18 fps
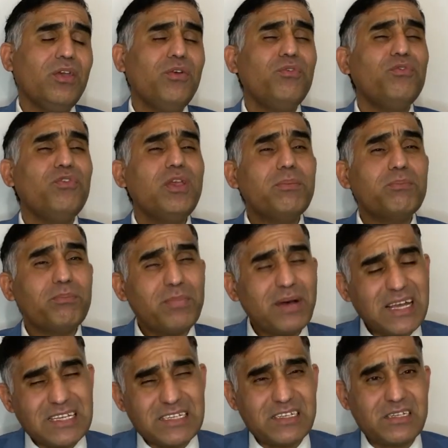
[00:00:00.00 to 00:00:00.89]
we
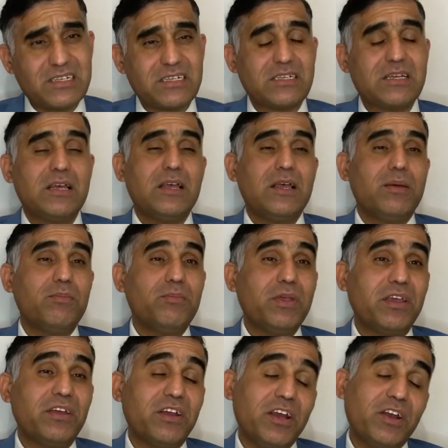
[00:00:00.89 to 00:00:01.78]
must be
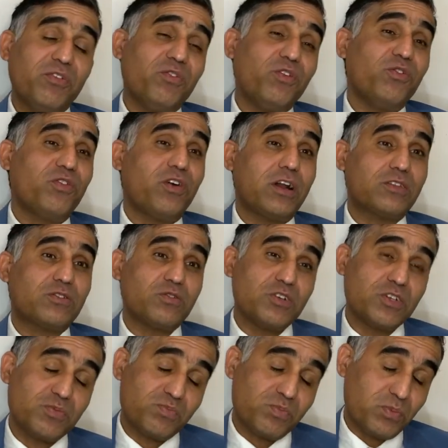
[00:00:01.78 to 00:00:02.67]
grateful for those
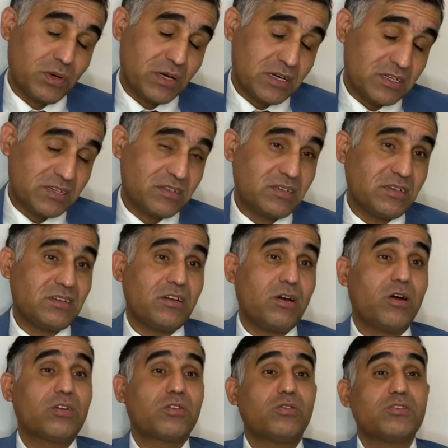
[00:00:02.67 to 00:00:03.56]
person
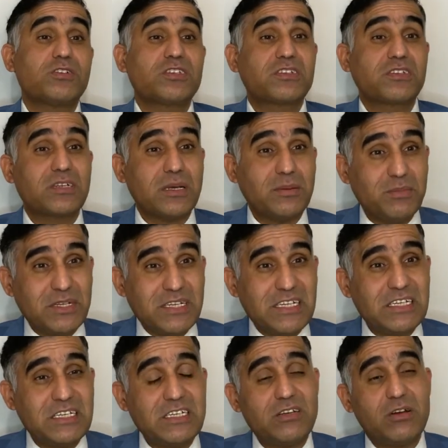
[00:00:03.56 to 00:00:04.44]
or those
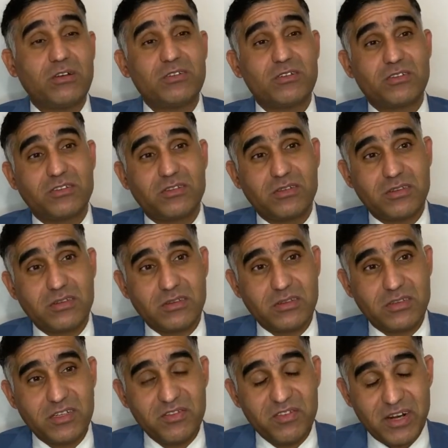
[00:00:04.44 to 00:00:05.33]
community or those
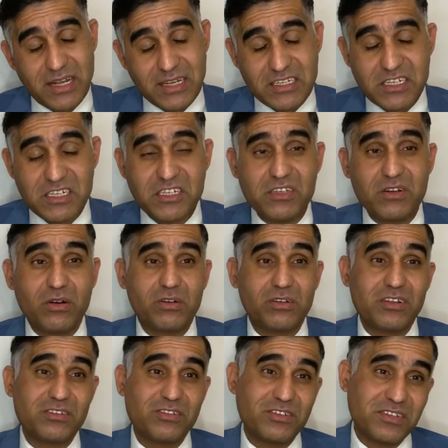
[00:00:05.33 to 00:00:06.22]
civilization or the
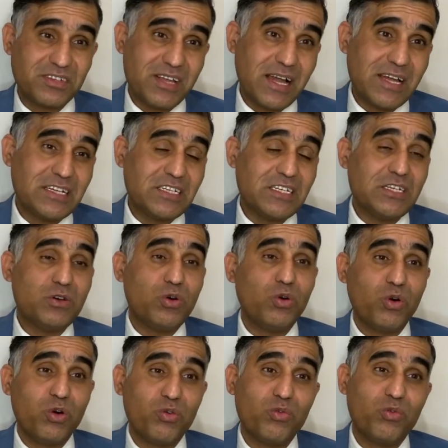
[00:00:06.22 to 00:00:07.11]
society who
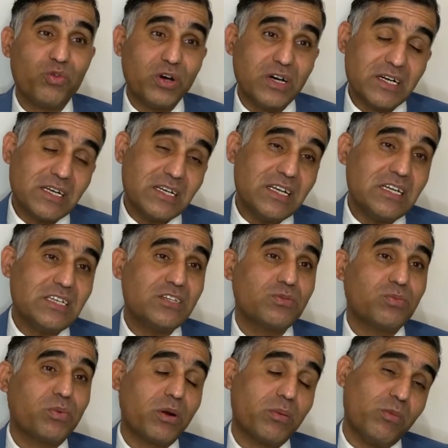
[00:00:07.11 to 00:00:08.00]
are working to
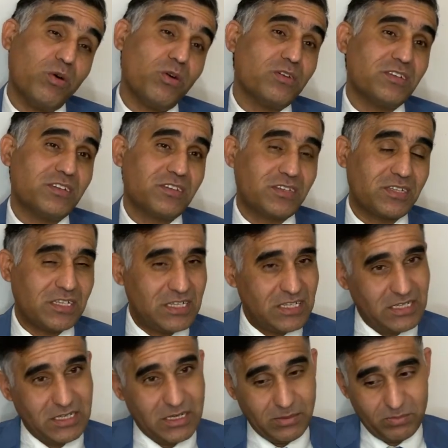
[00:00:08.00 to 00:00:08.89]
promote this
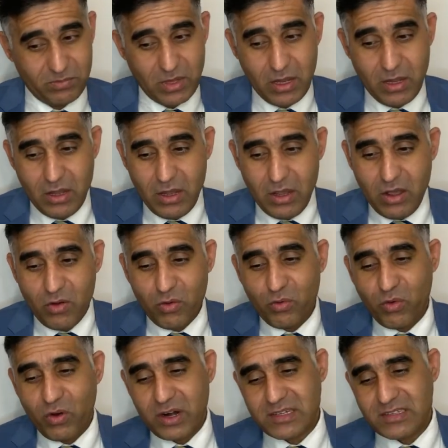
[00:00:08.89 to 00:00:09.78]
kingdom.
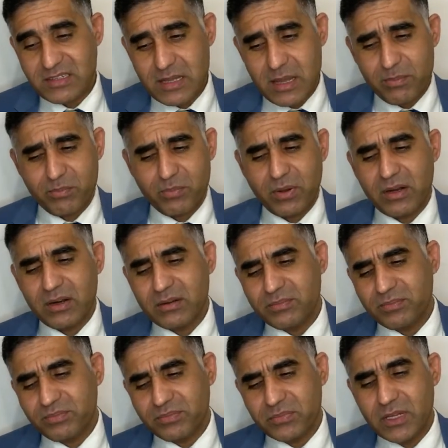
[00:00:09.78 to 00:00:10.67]
For example,
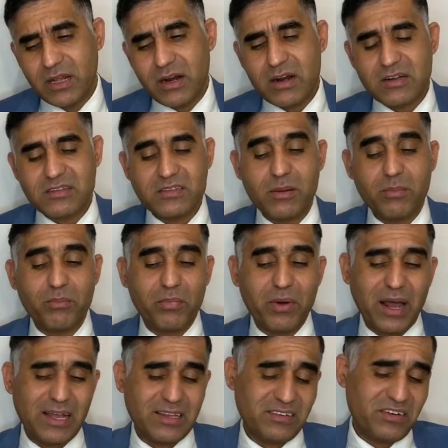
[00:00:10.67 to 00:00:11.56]
there are some
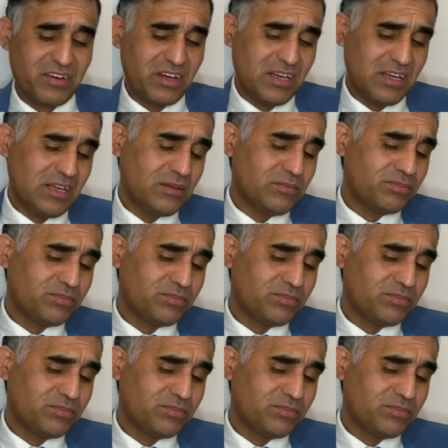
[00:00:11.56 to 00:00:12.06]
brotherly